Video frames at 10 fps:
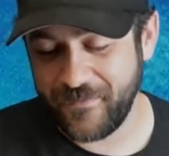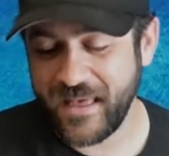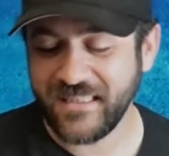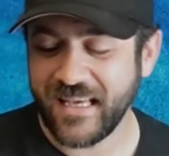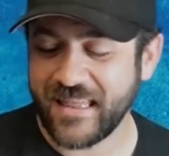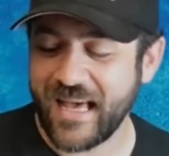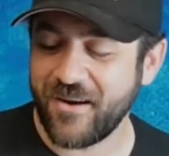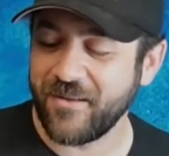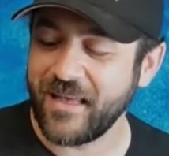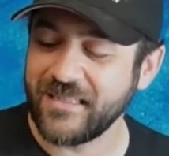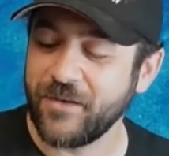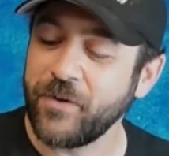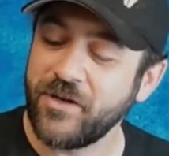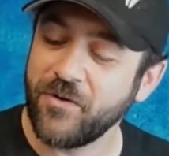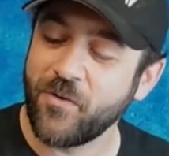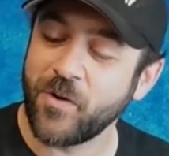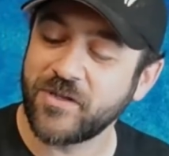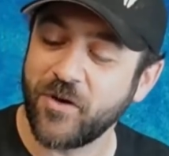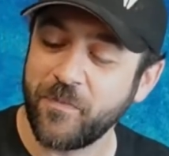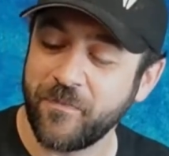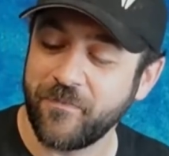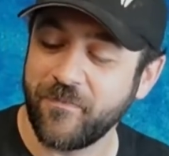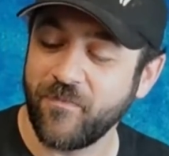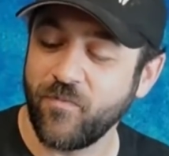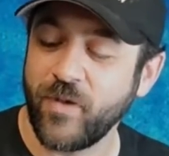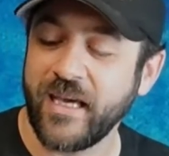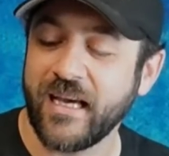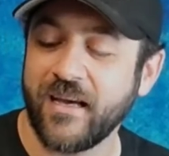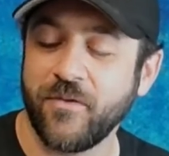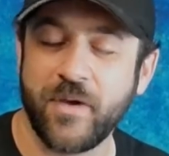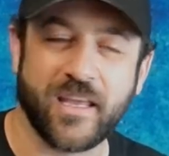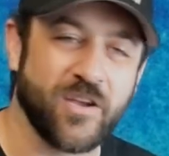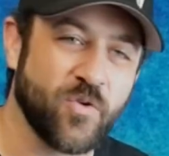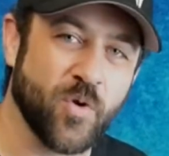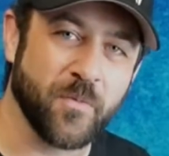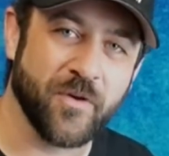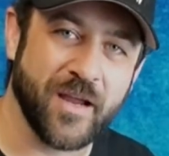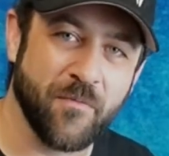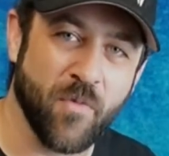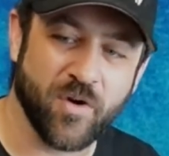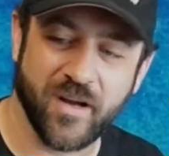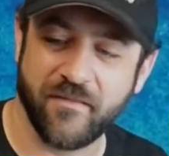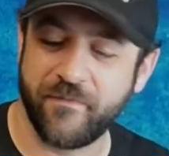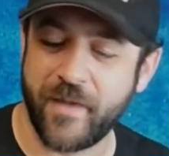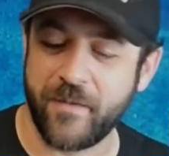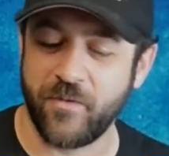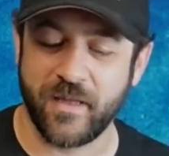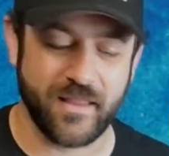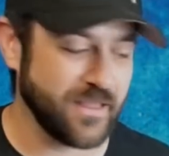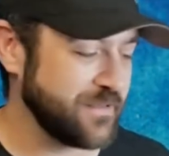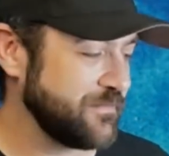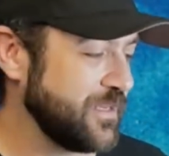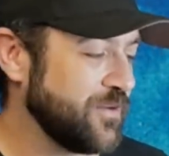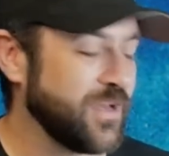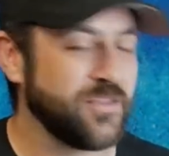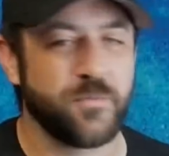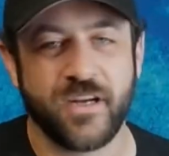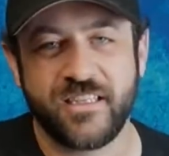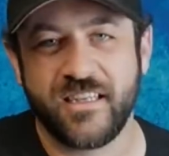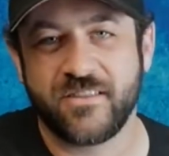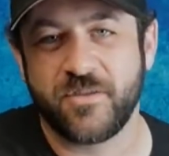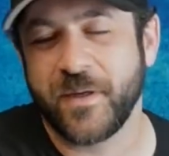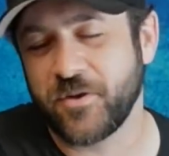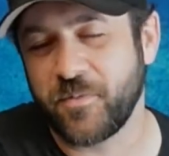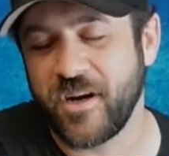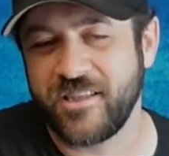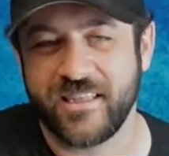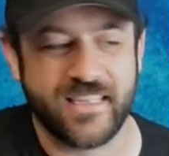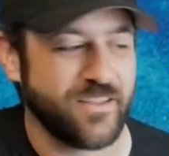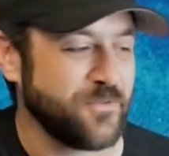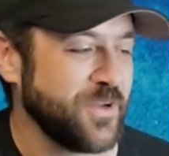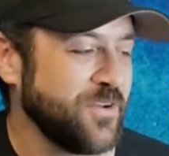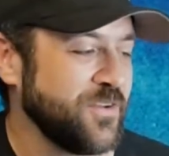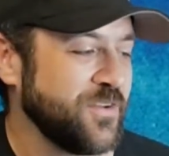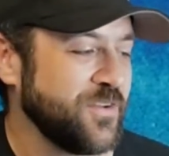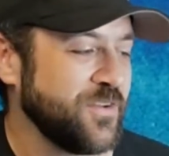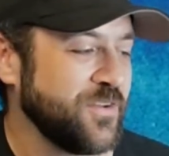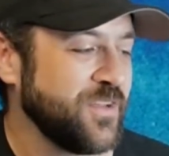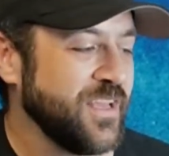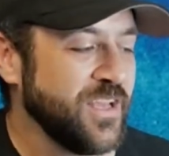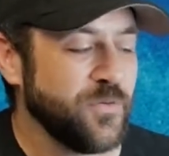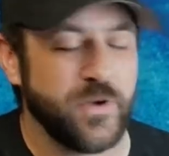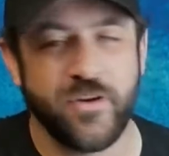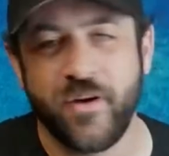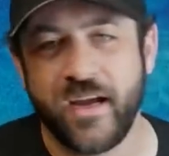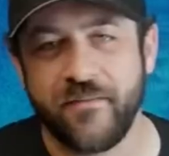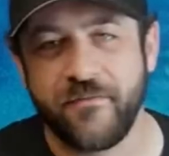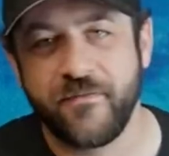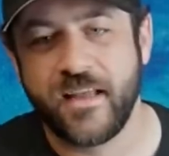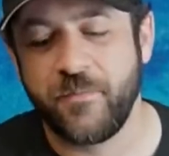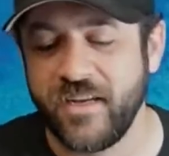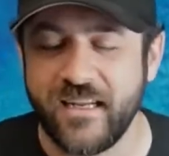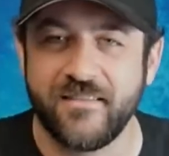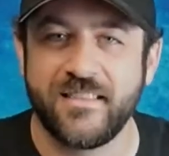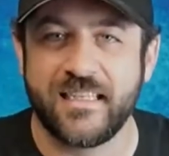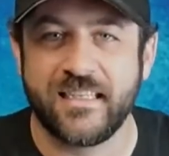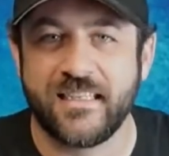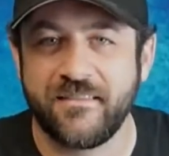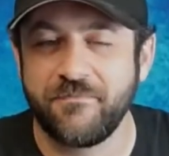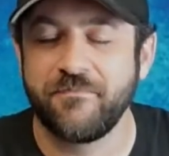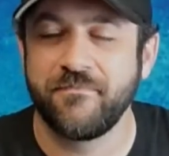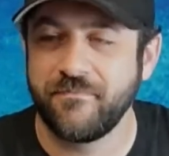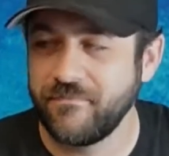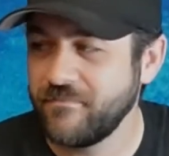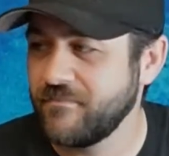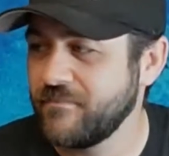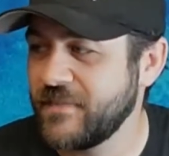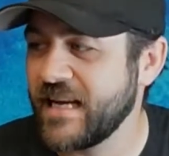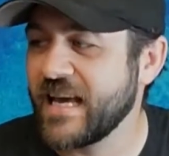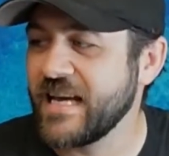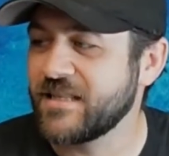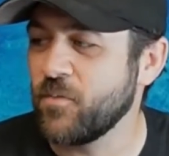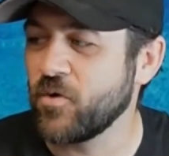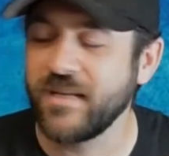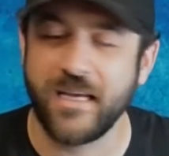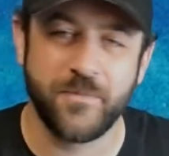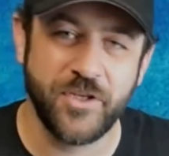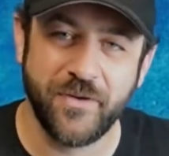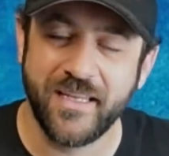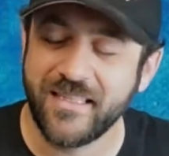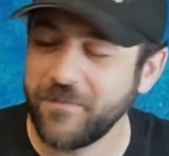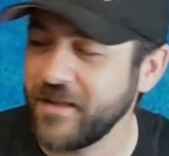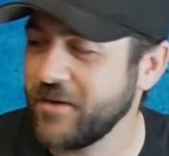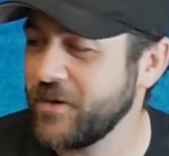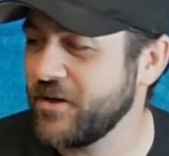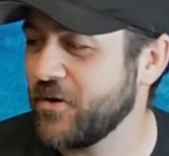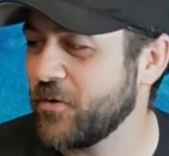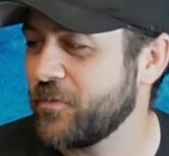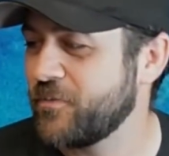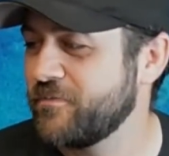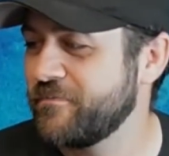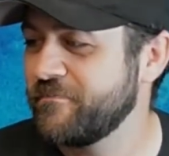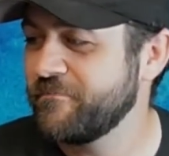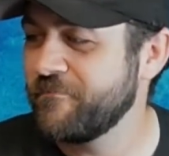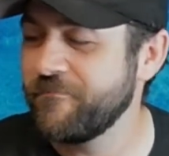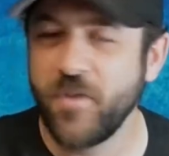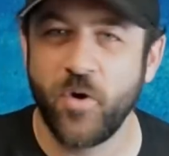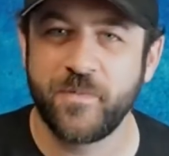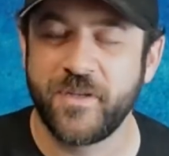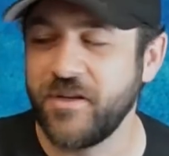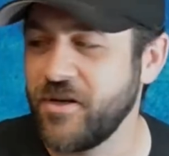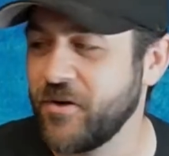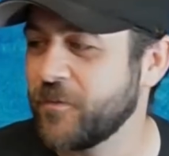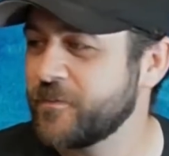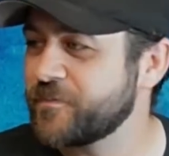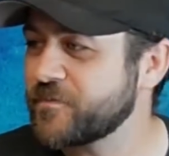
Things like that are things that we do, of course, hope we can incorporate more of, maybe with other projects or special projects down the road. We do have that ability to dedicate some more time to it, and something that we do hope to do.